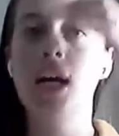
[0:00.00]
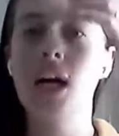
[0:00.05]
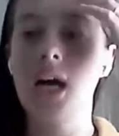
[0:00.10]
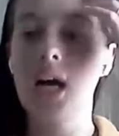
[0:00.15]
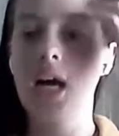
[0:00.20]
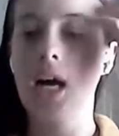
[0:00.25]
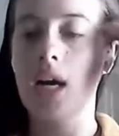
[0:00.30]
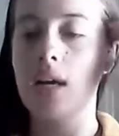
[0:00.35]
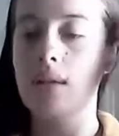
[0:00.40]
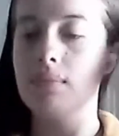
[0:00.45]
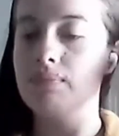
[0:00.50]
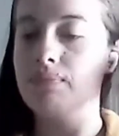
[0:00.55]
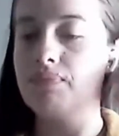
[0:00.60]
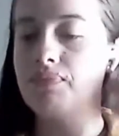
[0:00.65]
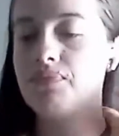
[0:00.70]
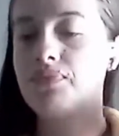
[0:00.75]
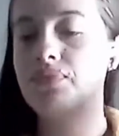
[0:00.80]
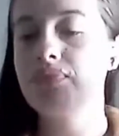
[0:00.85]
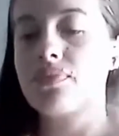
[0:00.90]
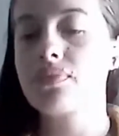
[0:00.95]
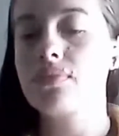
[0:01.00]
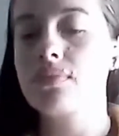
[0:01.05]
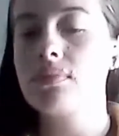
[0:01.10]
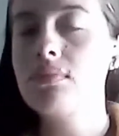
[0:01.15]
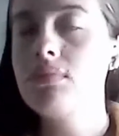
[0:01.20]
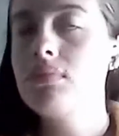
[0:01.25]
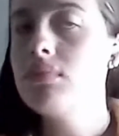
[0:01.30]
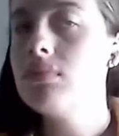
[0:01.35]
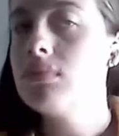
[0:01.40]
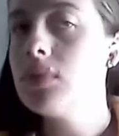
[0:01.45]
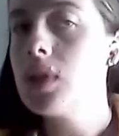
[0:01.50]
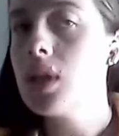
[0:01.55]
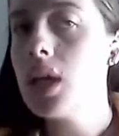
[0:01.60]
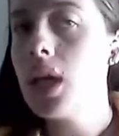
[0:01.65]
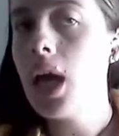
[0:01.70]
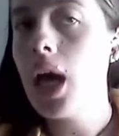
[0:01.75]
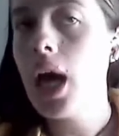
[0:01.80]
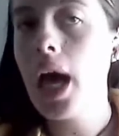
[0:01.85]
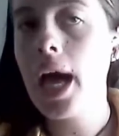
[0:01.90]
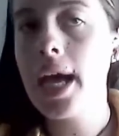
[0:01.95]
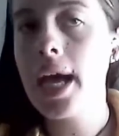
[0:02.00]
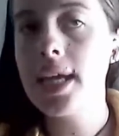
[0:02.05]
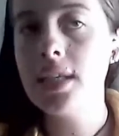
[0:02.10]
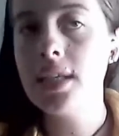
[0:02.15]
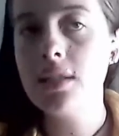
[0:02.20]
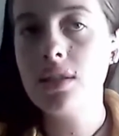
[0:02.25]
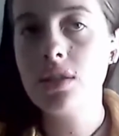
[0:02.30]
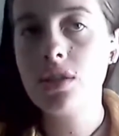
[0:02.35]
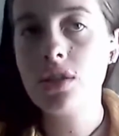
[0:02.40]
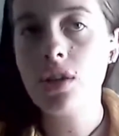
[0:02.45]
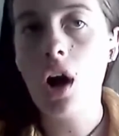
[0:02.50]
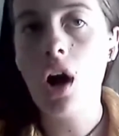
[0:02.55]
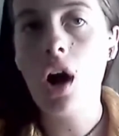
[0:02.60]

Um, and